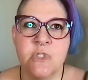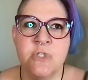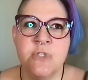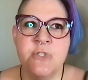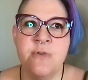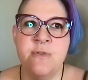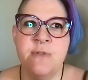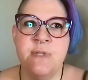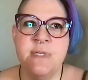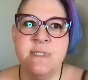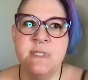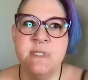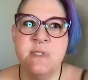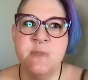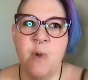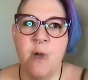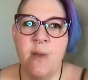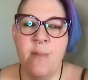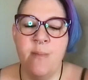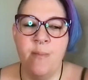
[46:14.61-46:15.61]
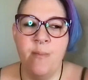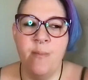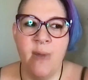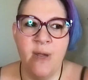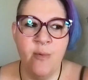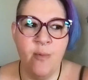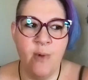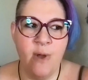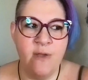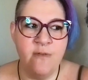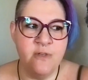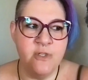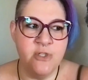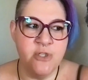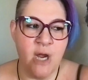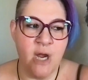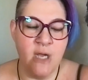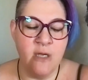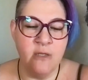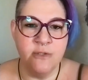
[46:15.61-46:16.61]
So this is what my wife
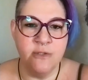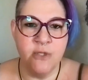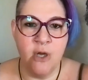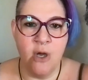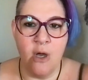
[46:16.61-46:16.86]
and child